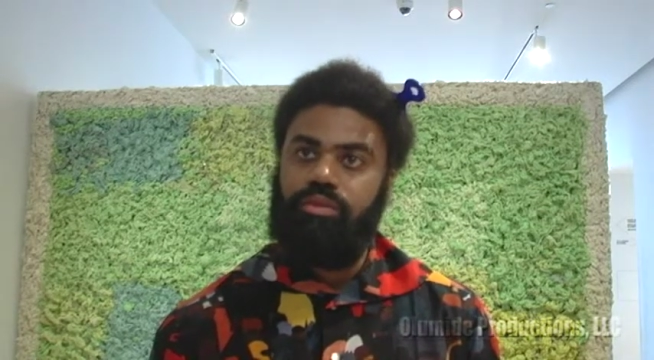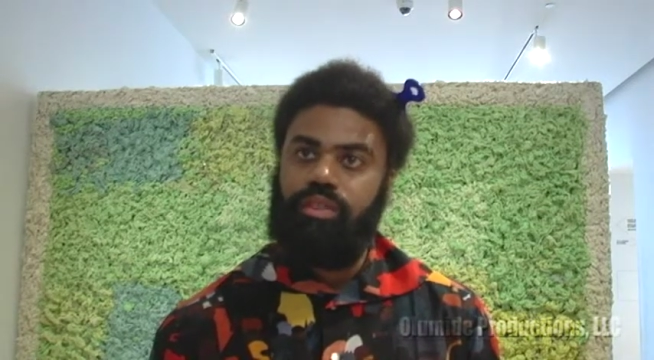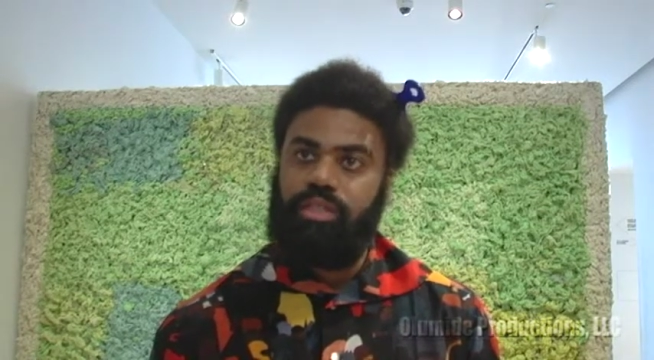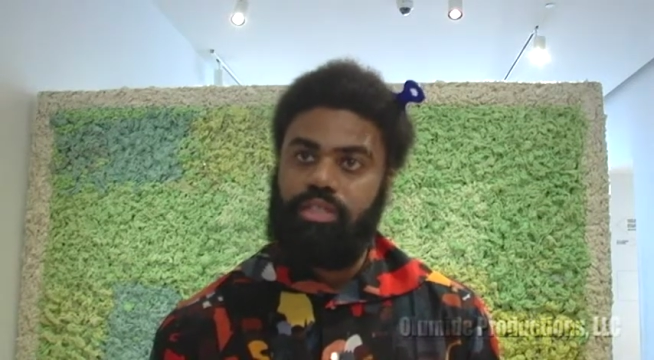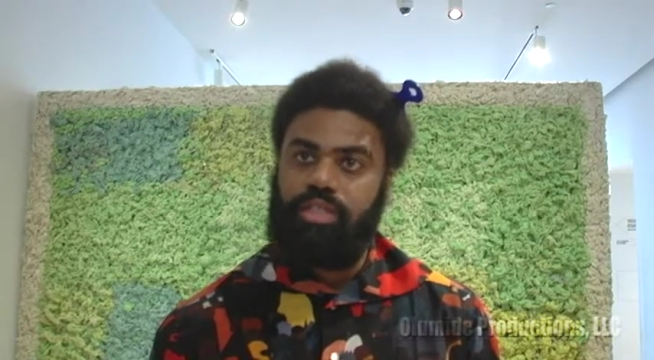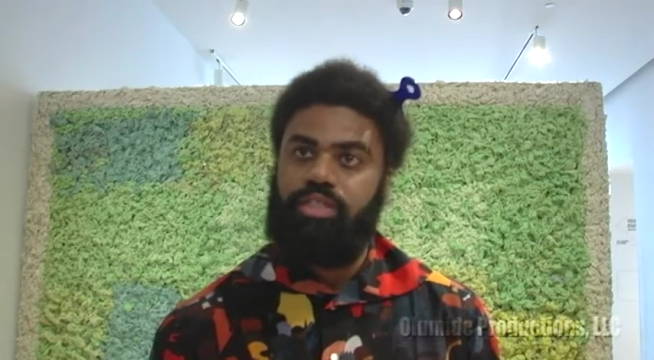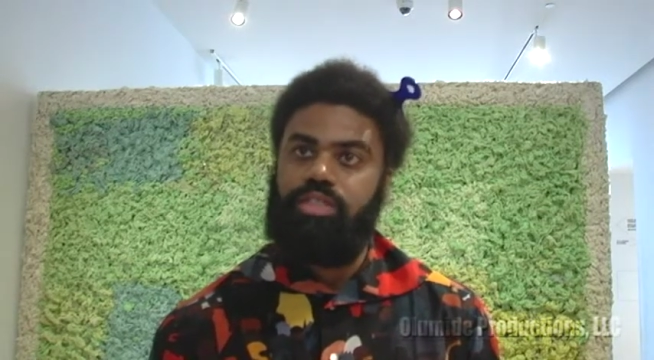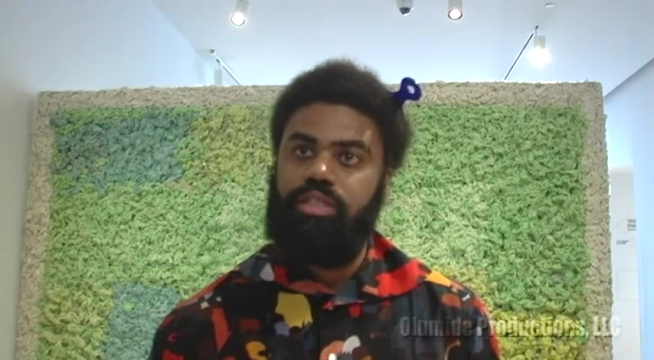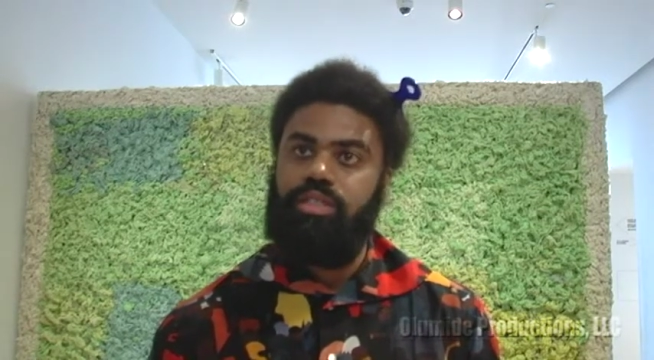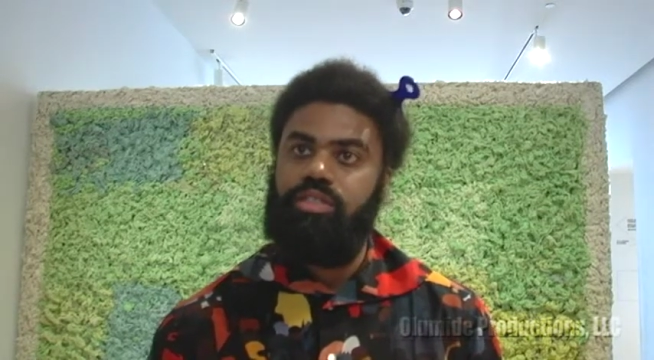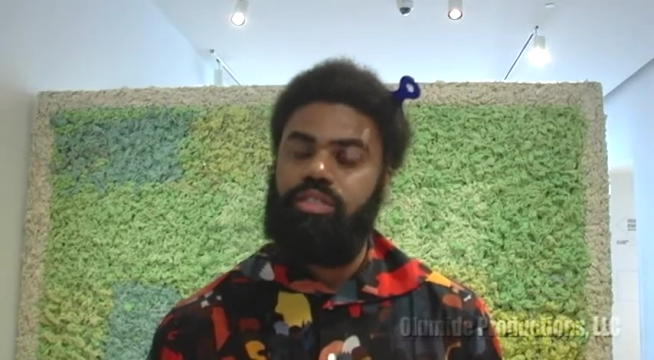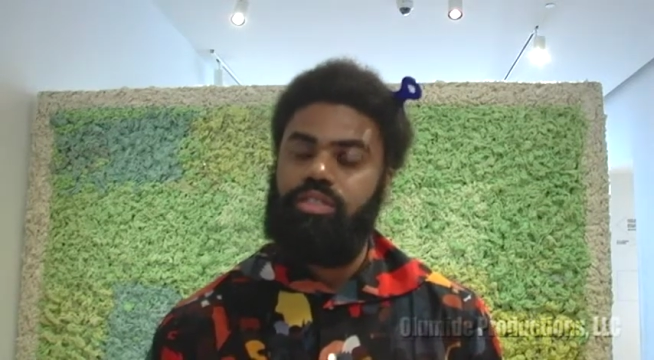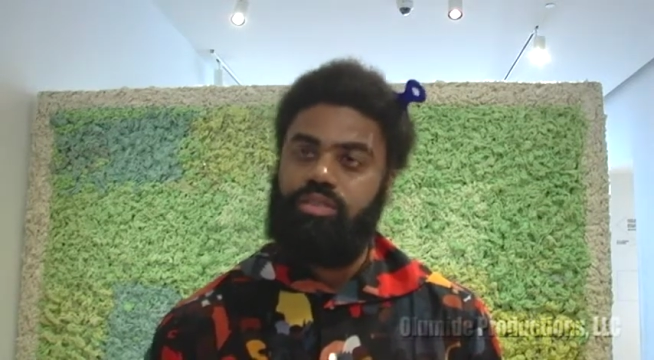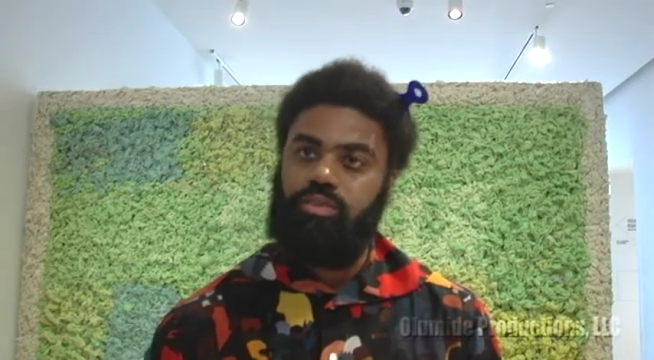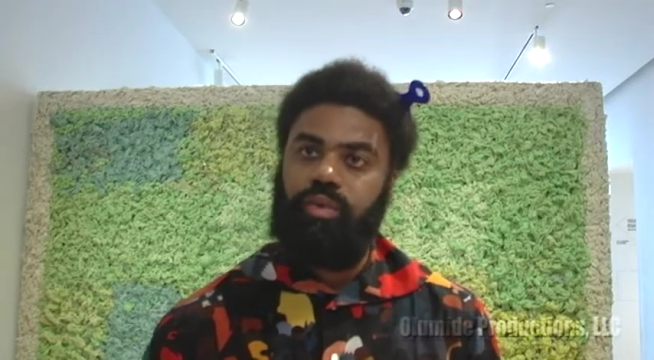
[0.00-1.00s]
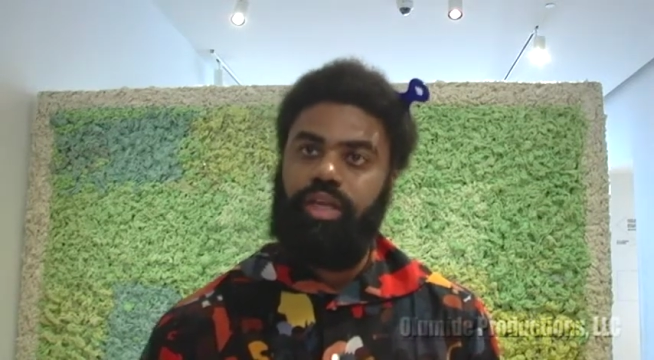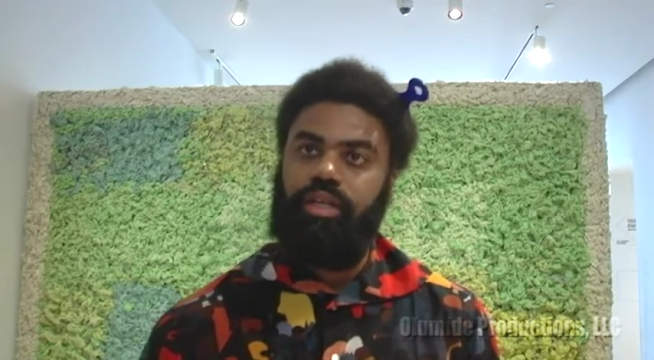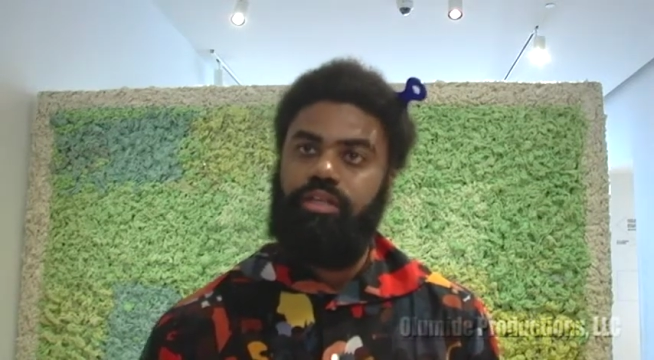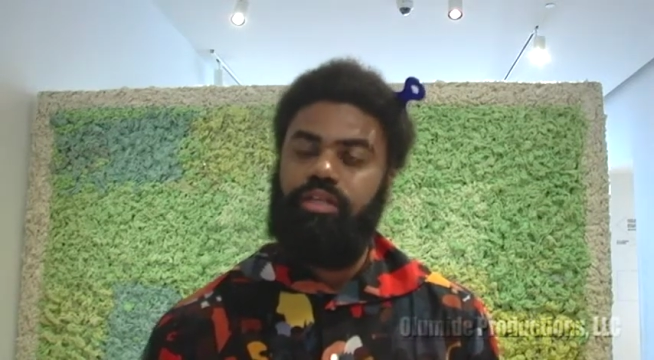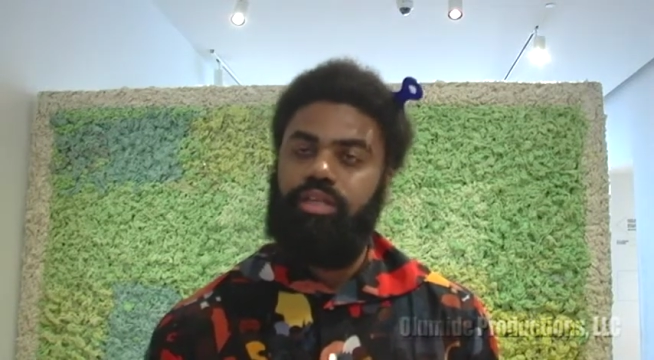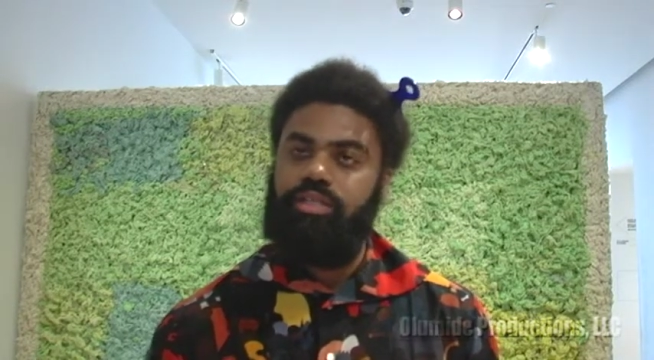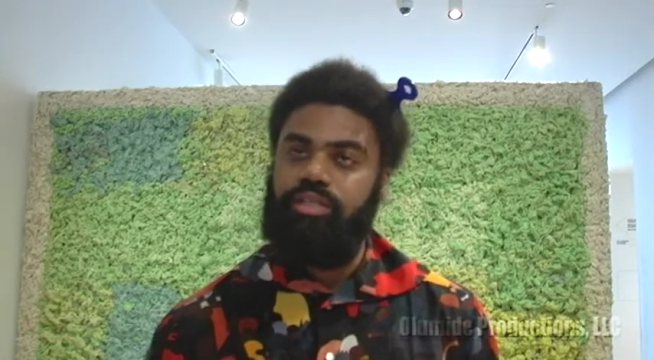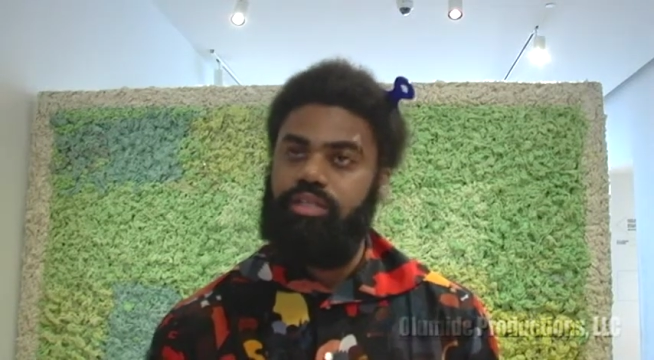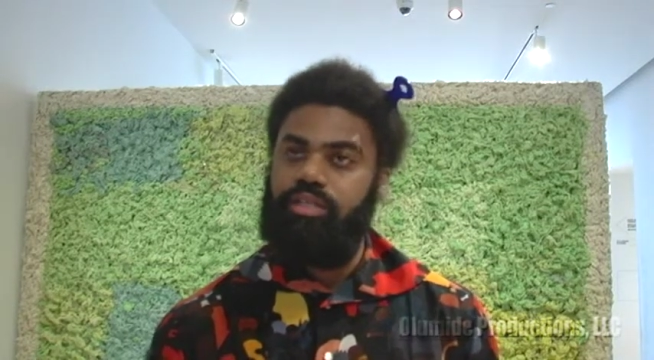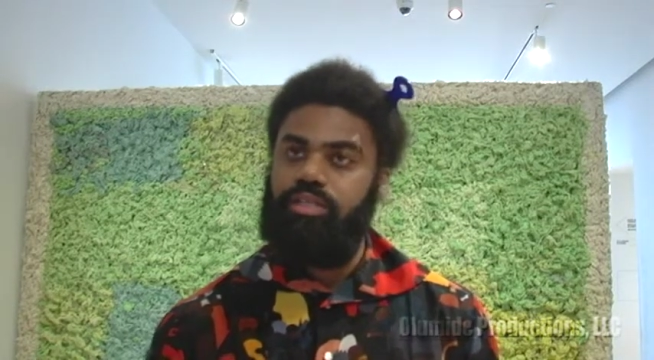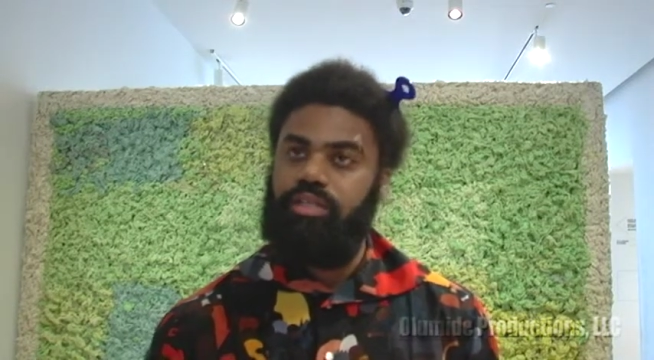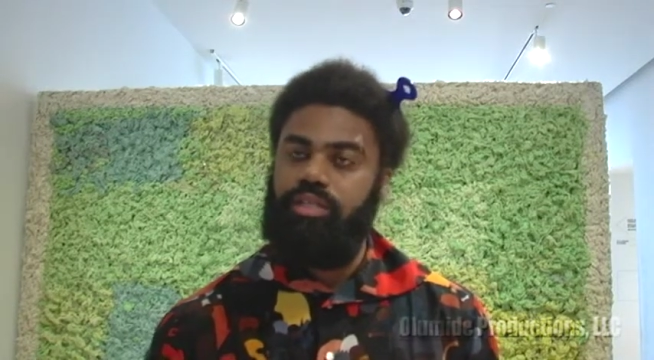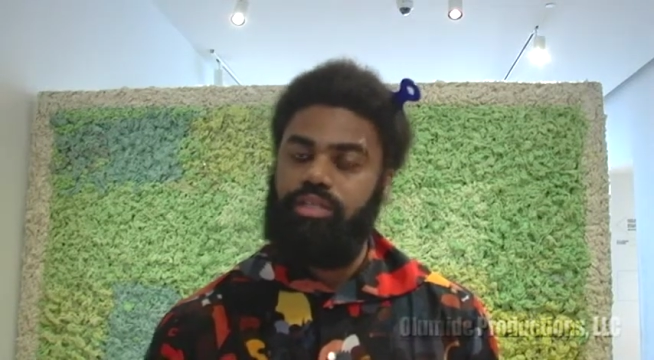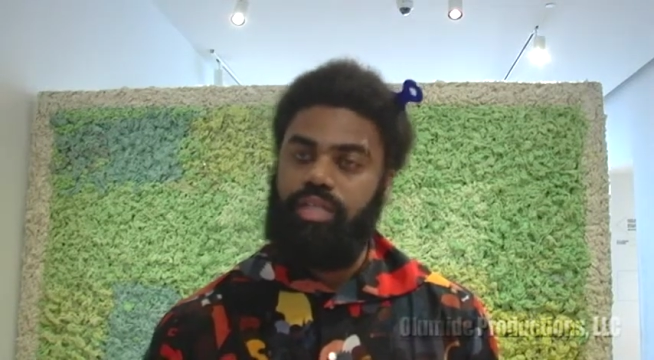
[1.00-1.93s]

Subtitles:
existence is when it's